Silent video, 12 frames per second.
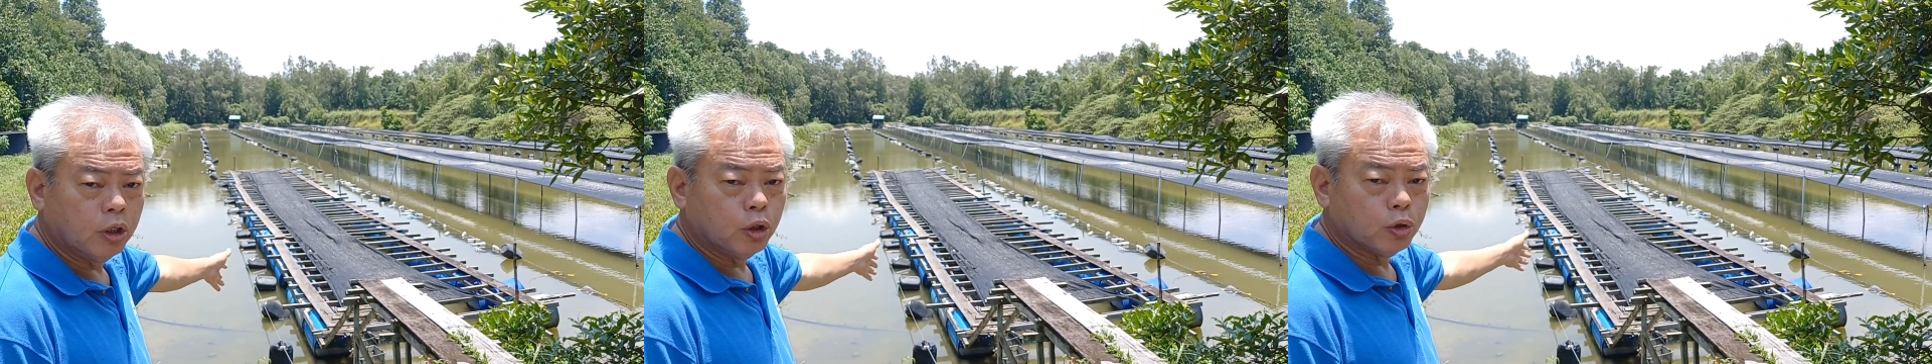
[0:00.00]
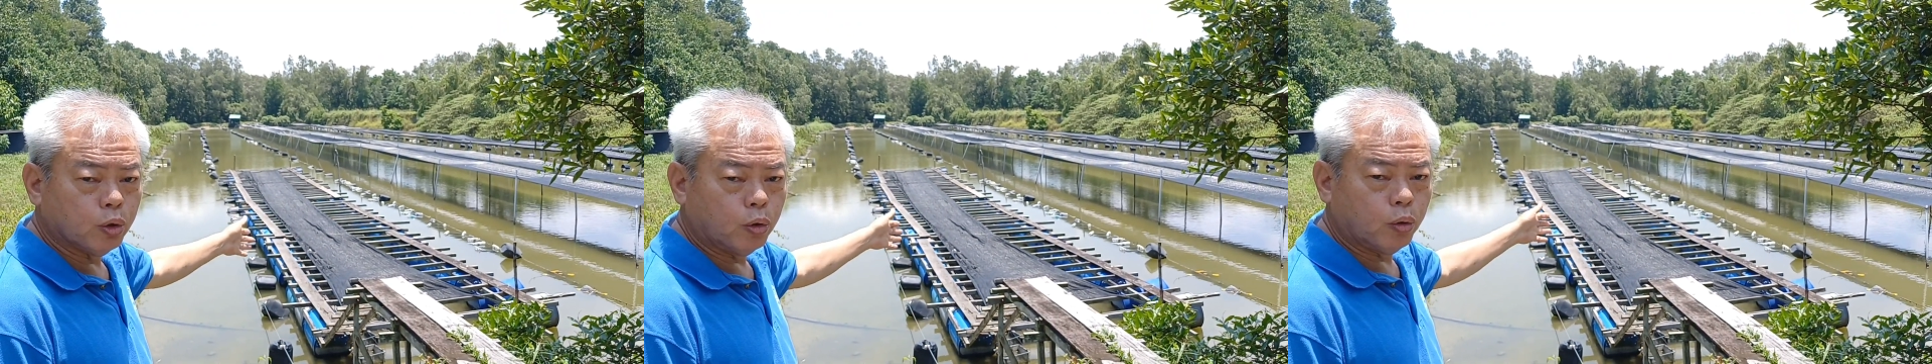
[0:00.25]

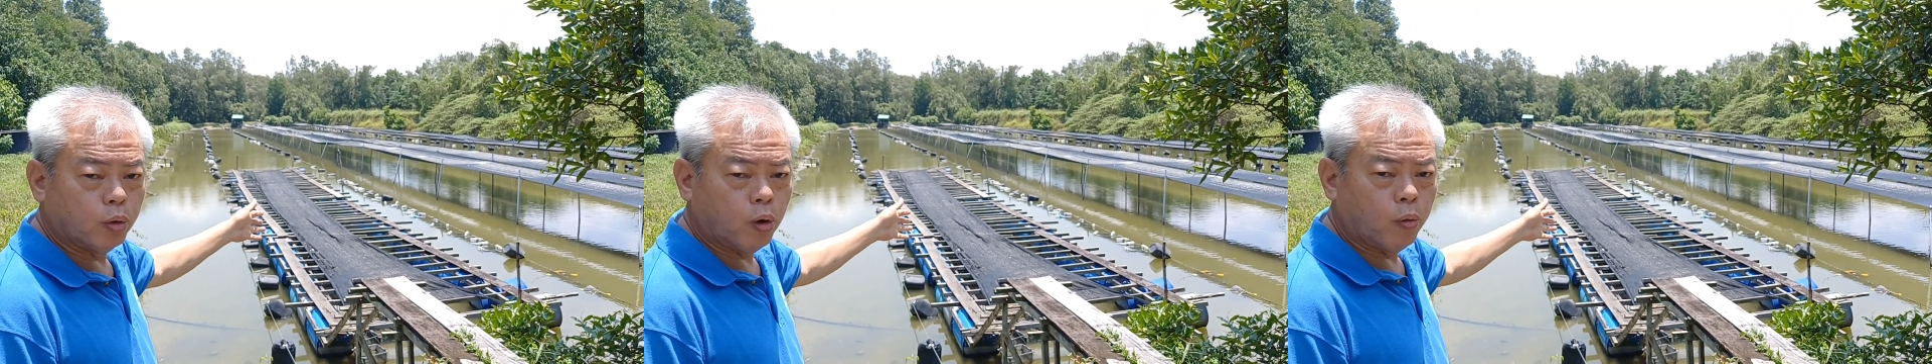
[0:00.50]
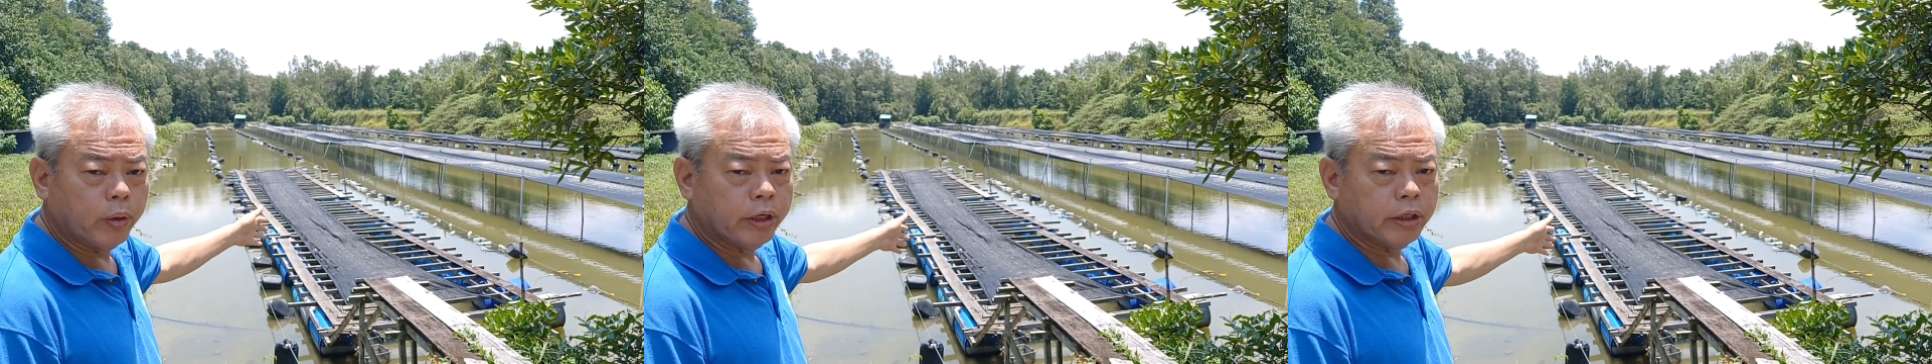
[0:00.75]
So
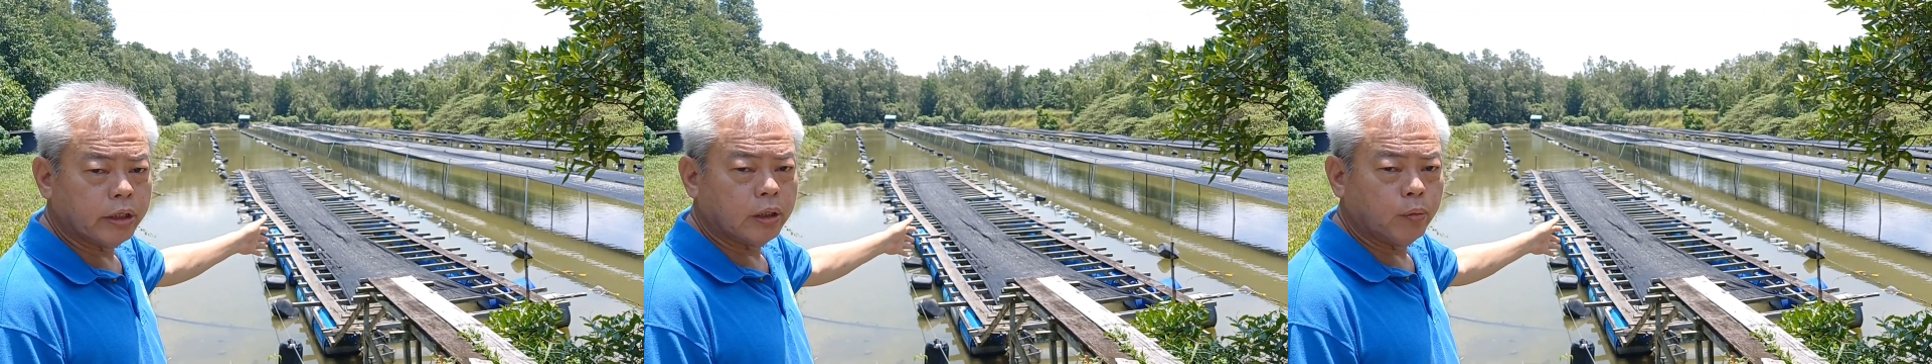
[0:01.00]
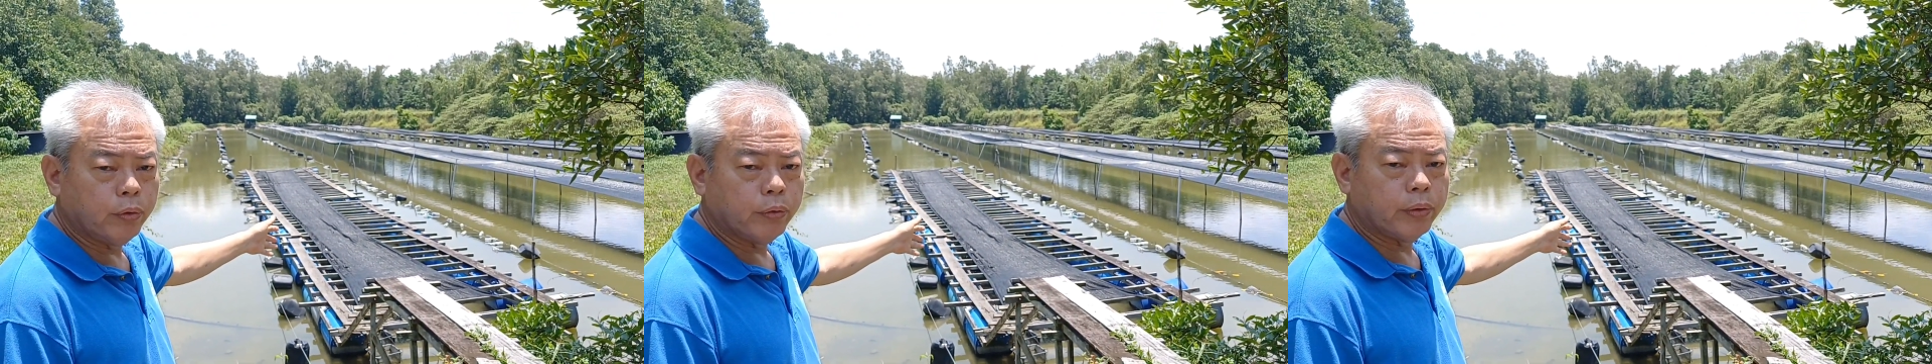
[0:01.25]
over
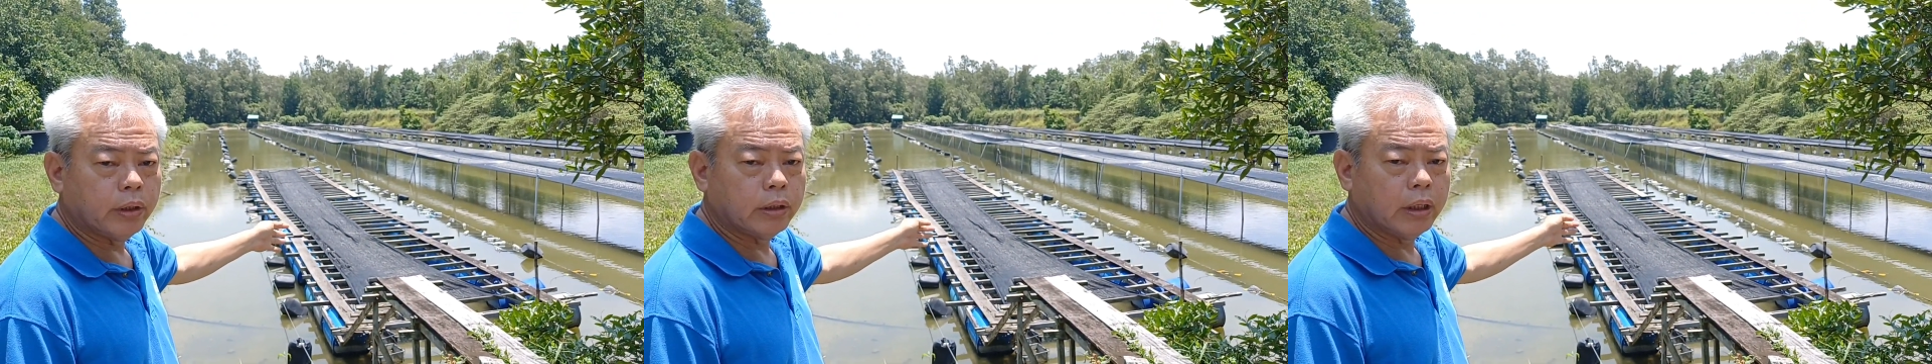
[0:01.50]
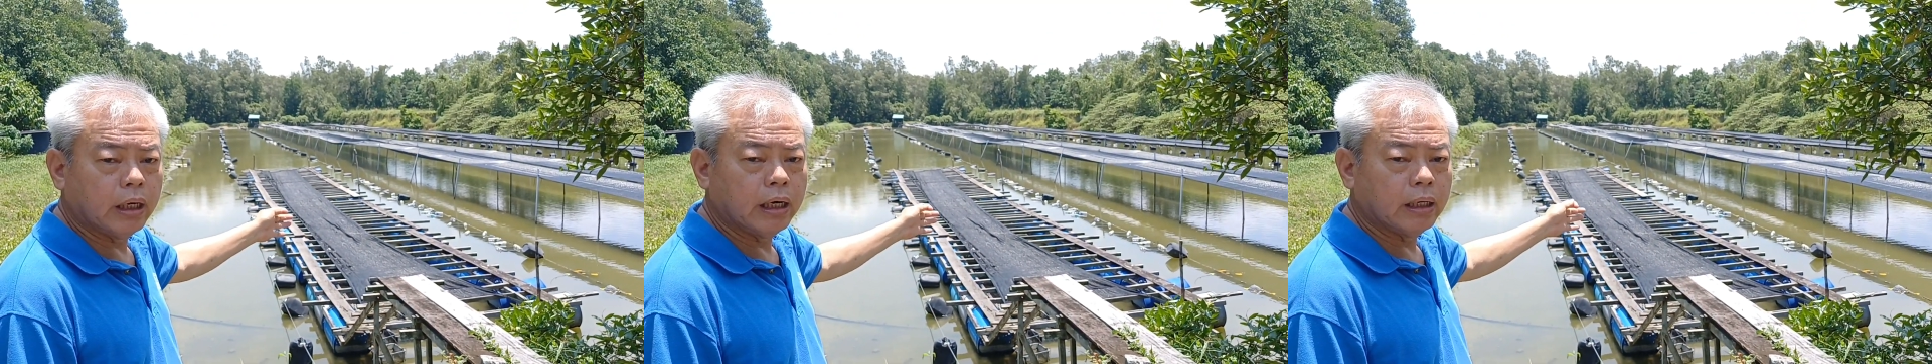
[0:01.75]
here we
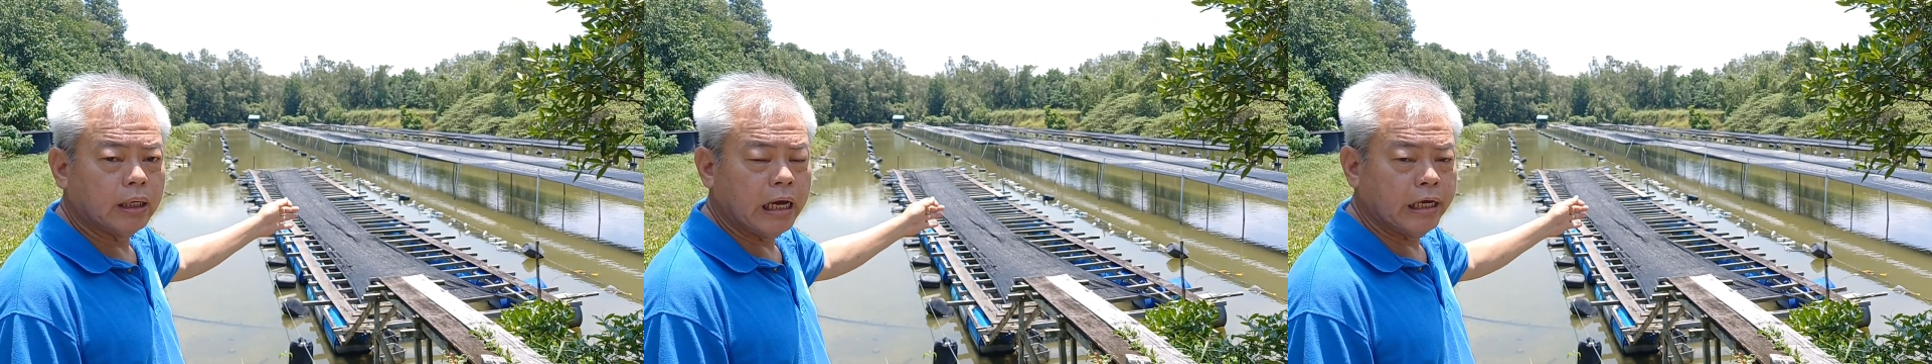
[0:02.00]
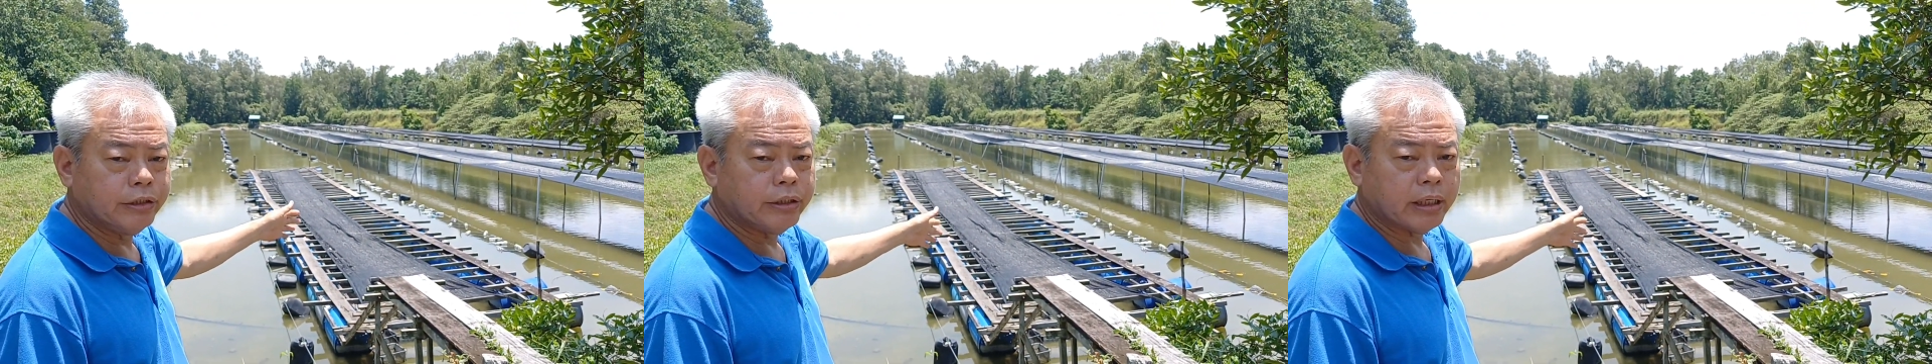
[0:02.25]
will
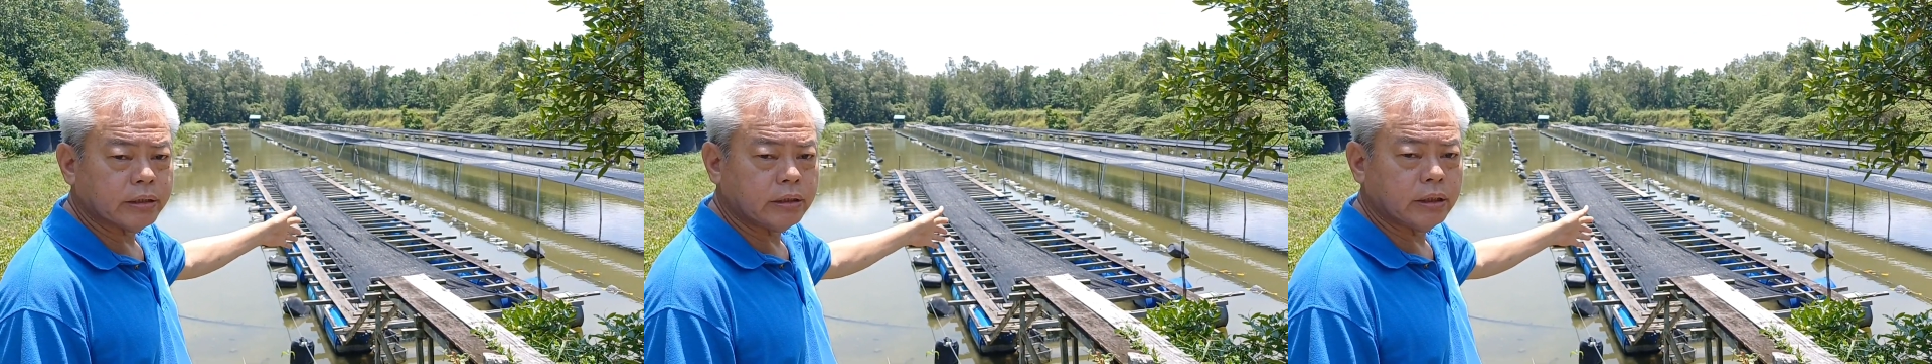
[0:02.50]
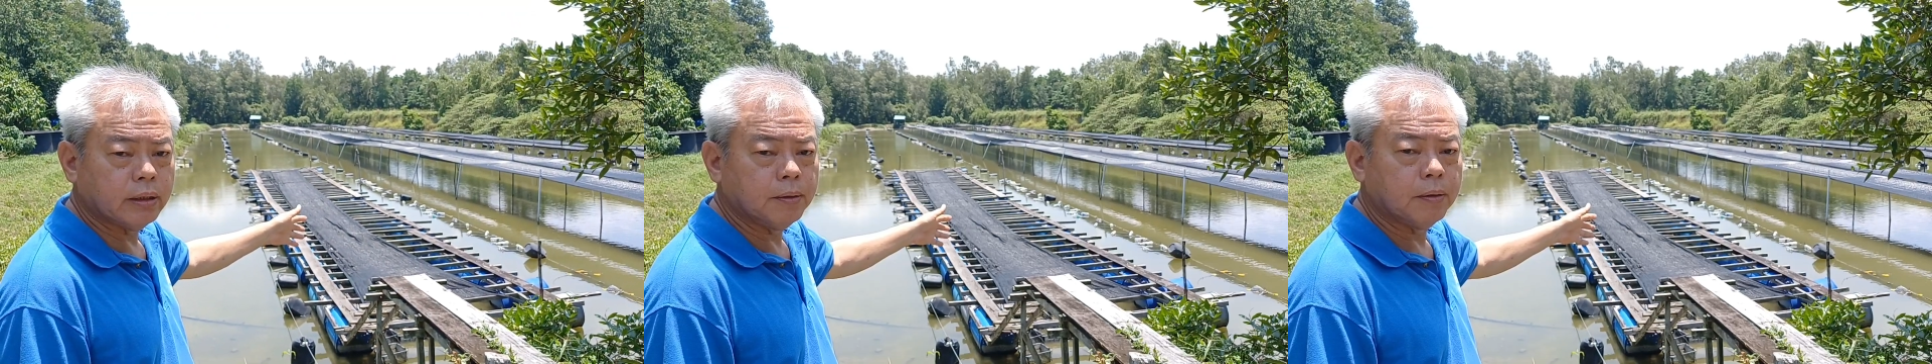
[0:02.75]
adjust
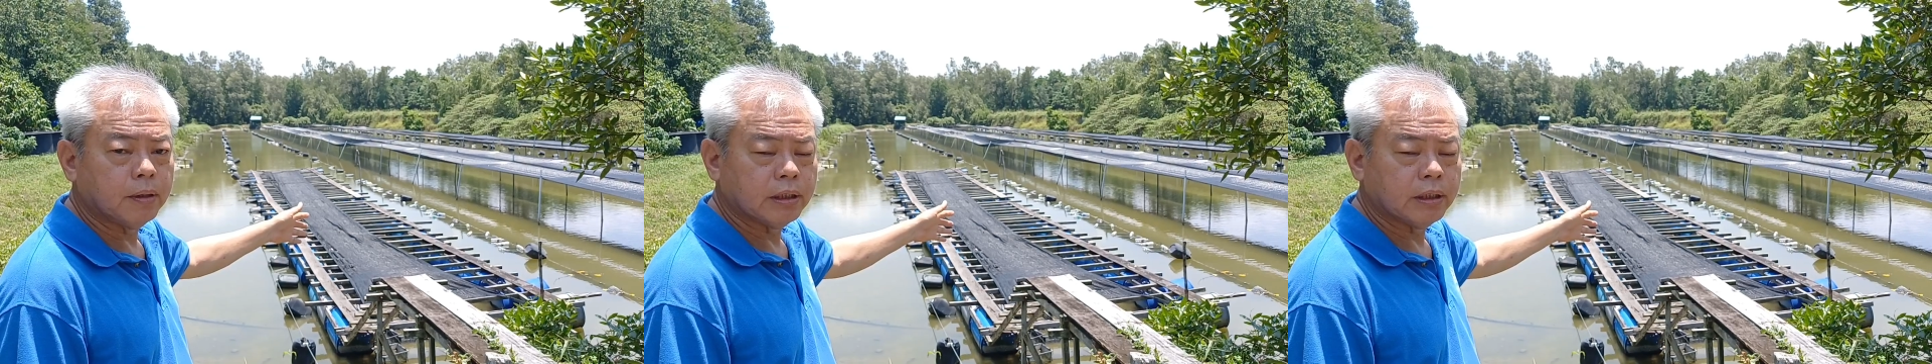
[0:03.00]
the